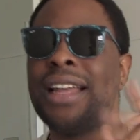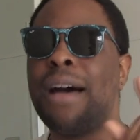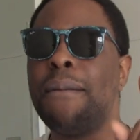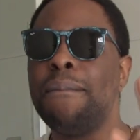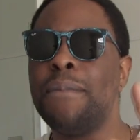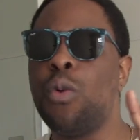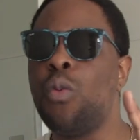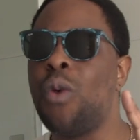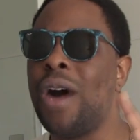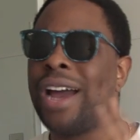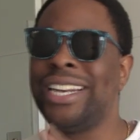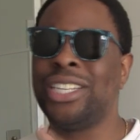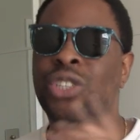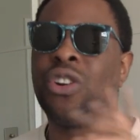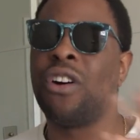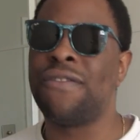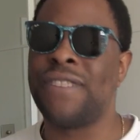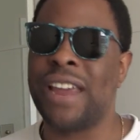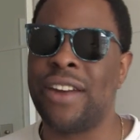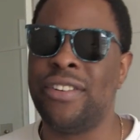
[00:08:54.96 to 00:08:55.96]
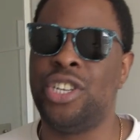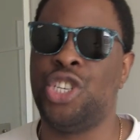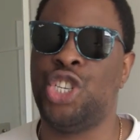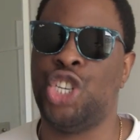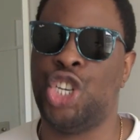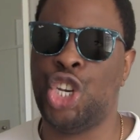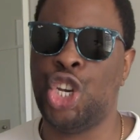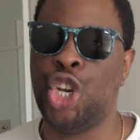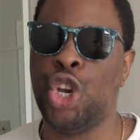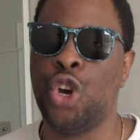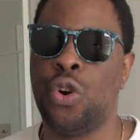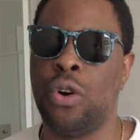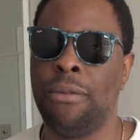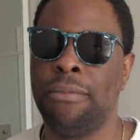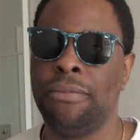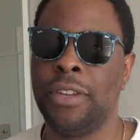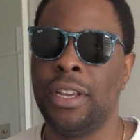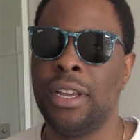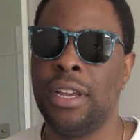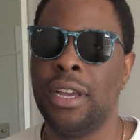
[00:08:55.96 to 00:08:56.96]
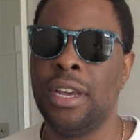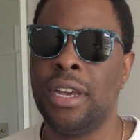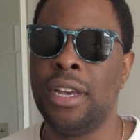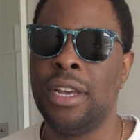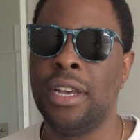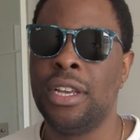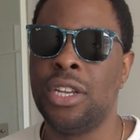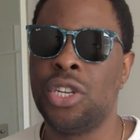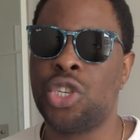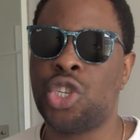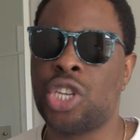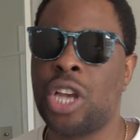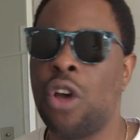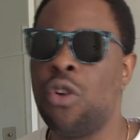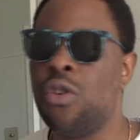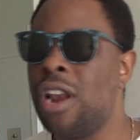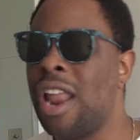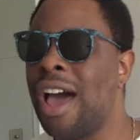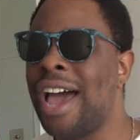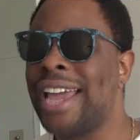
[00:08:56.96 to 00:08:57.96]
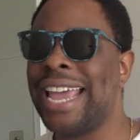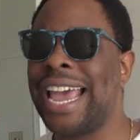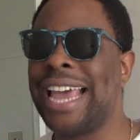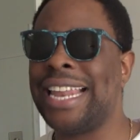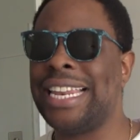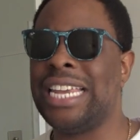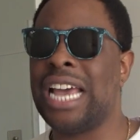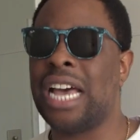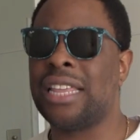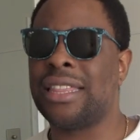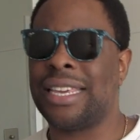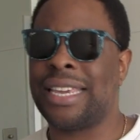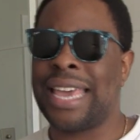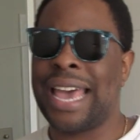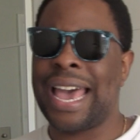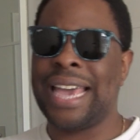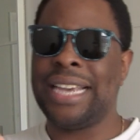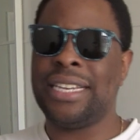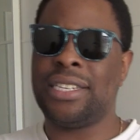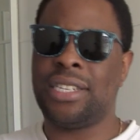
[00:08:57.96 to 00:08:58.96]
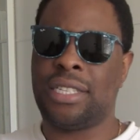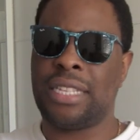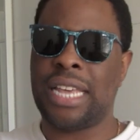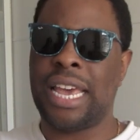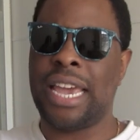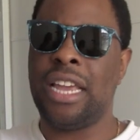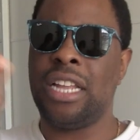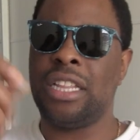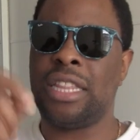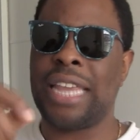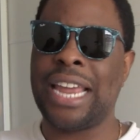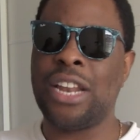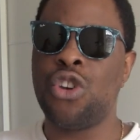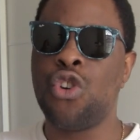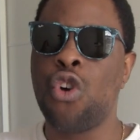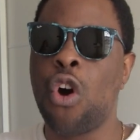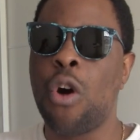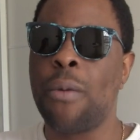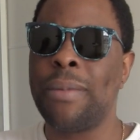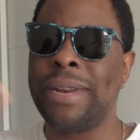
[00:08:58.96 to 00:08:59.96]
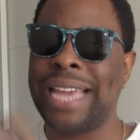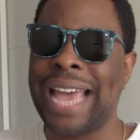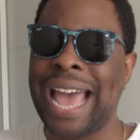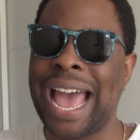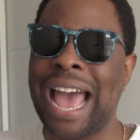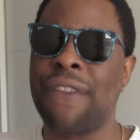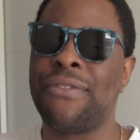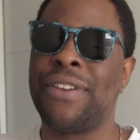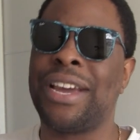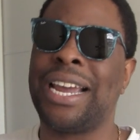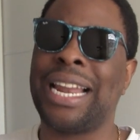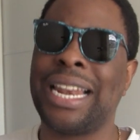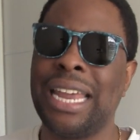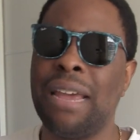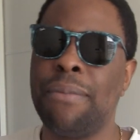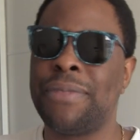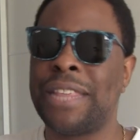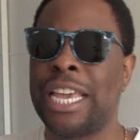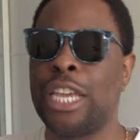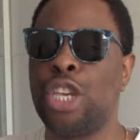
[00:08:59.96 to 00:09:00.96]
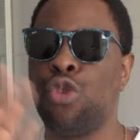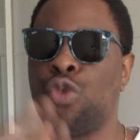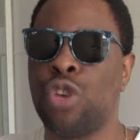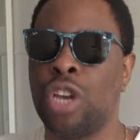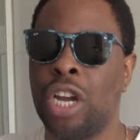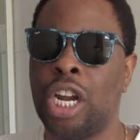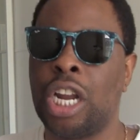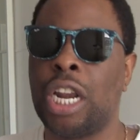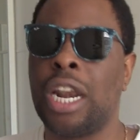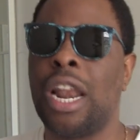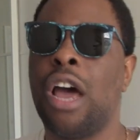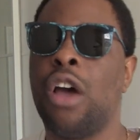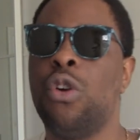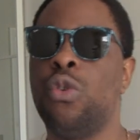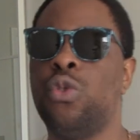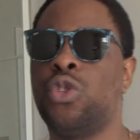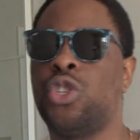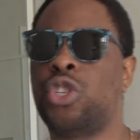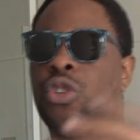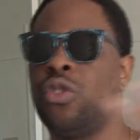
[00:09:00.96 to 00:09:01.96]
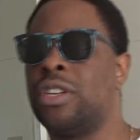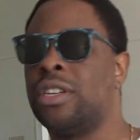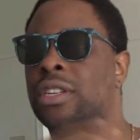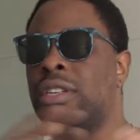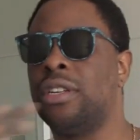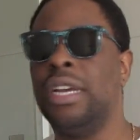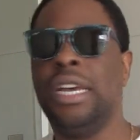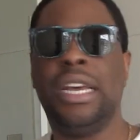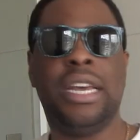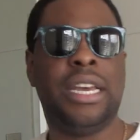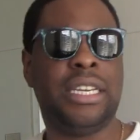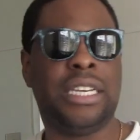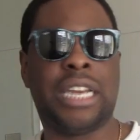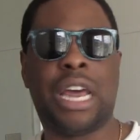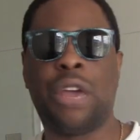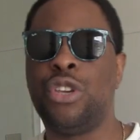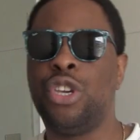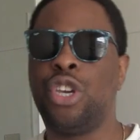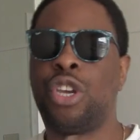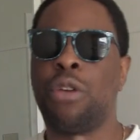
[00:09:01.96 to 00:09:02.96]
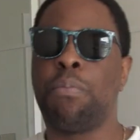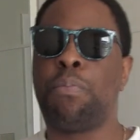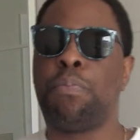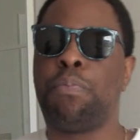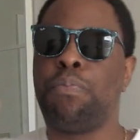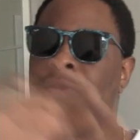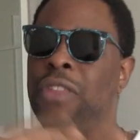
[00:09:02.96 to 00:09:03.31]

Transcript: Number one, it's not very secure. So like any other case, they, they normally have a clip that you can close, you can, you know, you can